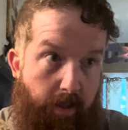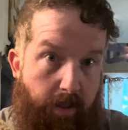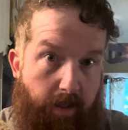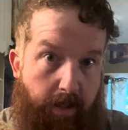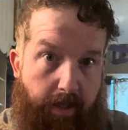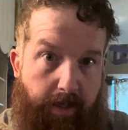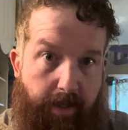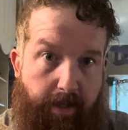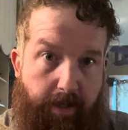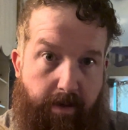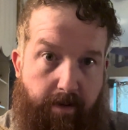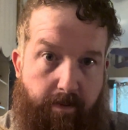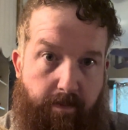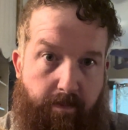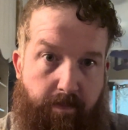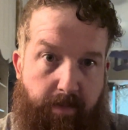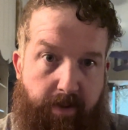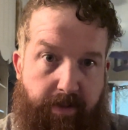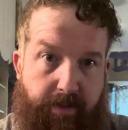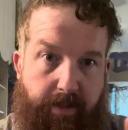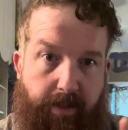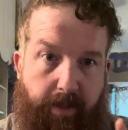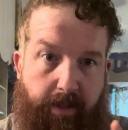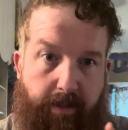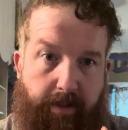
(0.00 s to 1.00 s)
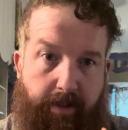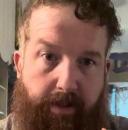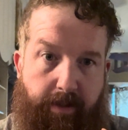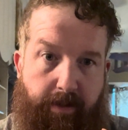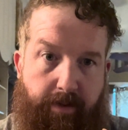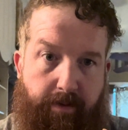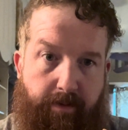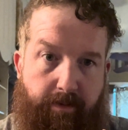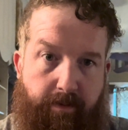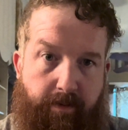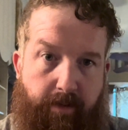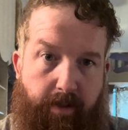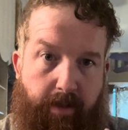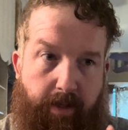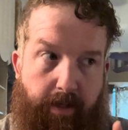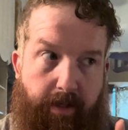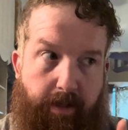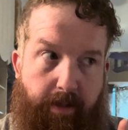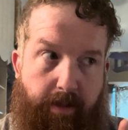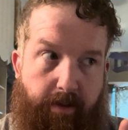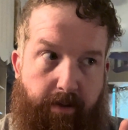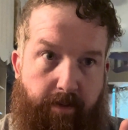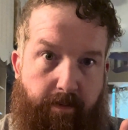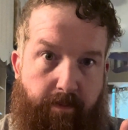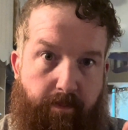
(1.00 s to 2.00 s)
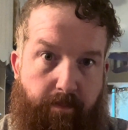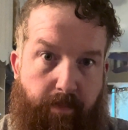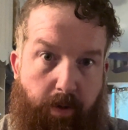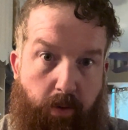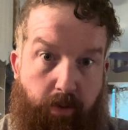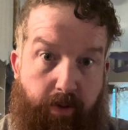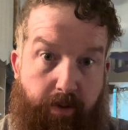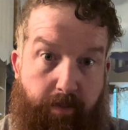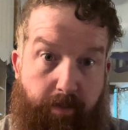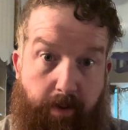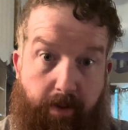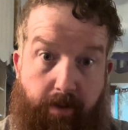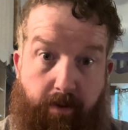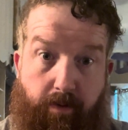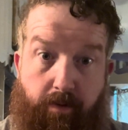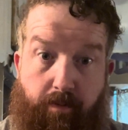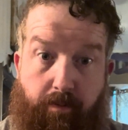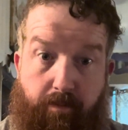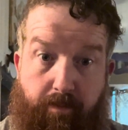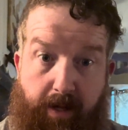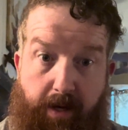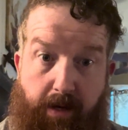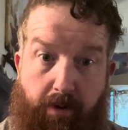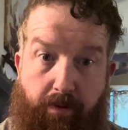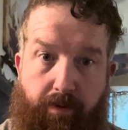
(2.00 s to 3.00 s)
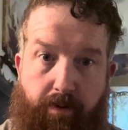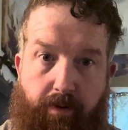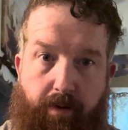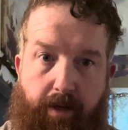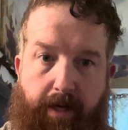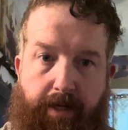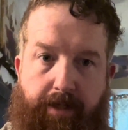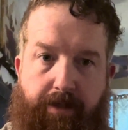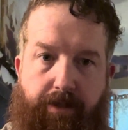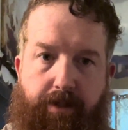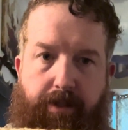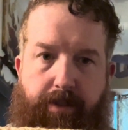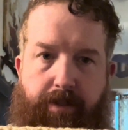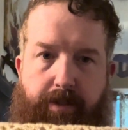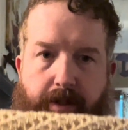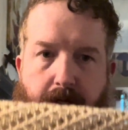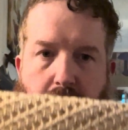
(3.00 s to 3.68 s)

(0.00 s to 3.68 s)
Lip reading: Mandala bonus bundle Meowth. I just